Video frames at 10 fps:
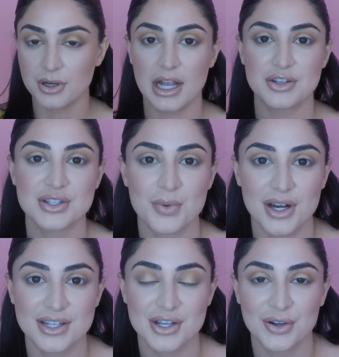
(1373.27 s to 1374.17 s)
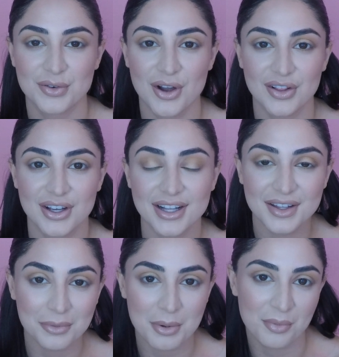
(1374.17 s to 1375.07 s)
I just want it to overall look a little
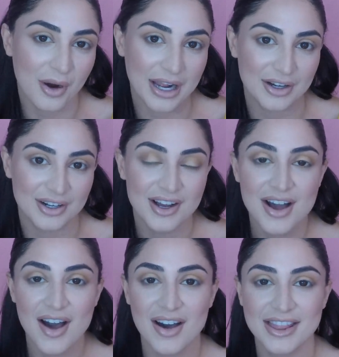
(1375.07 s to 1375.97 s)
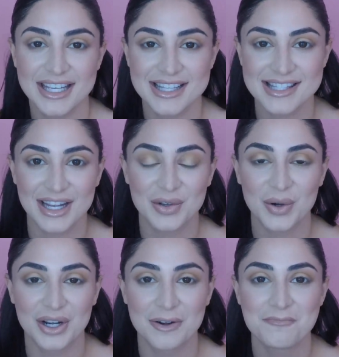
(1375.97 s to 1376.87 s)
bit brighter on the inside corner.